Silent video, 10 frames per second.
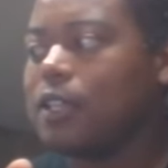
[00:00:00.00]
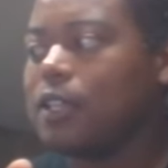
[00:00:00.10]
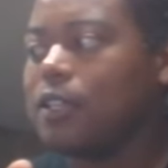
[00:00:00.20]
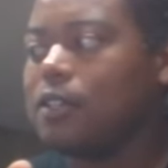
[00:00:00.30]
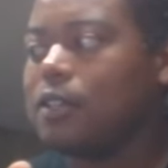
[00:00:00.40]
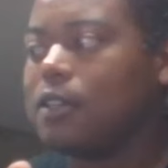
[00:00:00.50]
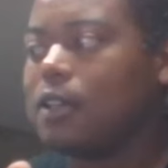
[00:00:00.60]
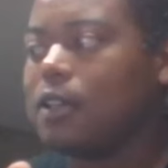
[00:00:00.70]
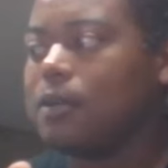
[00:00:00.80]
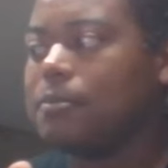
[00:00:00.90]
And
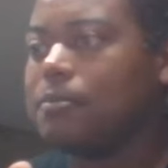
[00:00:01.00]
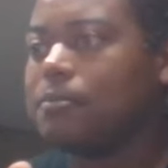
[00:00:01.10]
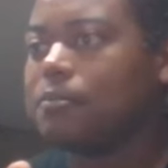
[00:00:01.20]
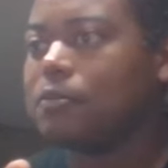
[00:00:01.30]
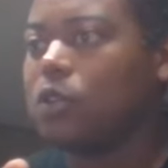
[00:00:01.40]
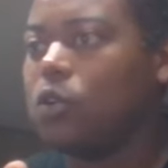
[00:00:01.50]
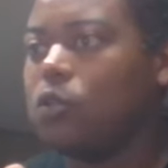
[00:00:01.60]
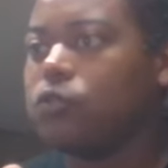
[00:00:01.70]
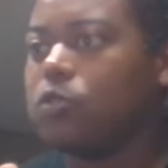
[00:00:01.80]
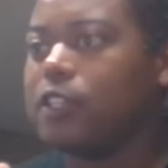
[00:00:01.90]

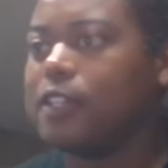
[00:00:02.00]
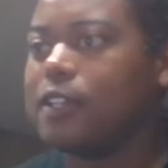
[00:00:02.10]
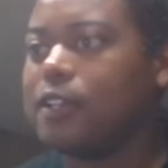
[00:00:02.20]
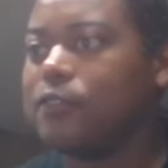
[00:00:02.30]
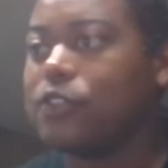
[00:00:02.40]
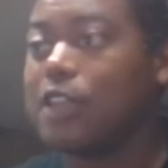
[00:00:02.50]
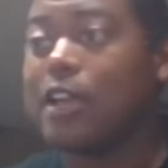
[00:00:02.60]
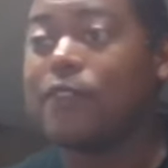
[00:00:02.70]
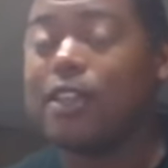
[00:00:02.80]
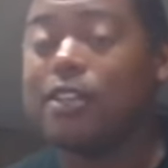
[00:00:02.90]
hopefully, if you
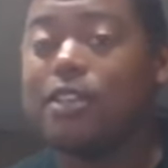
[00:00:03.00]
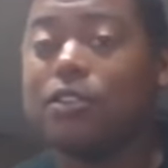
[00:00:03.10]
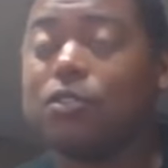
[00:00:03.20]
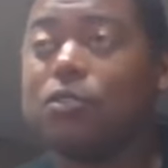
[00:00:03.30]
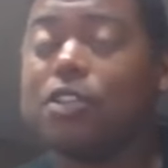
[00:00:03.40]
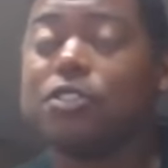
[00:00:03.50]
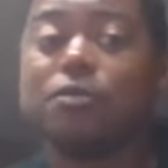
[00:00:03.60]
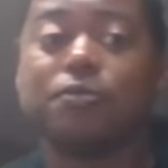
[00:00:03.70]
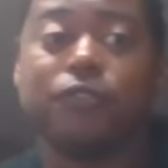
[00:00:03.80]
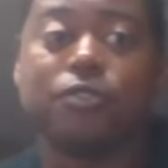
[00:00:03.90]
have any other
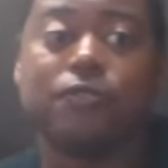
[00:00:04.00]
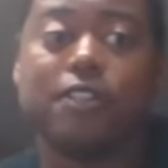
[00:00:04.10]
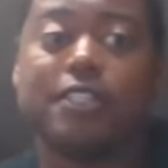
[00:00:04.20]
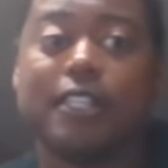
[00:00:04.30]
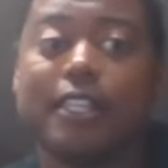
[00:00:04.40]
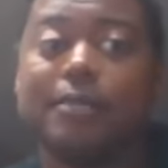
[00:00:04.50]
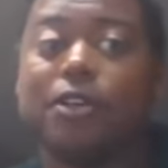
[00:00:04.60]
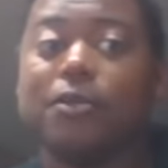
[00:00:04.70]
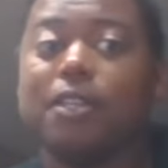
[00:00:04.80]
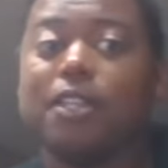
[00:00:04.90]
questions, feel free to
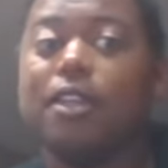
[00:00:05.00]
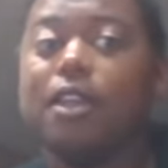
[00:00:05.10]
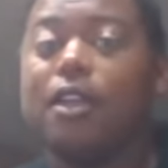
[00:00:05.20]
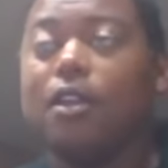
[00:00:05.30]
email me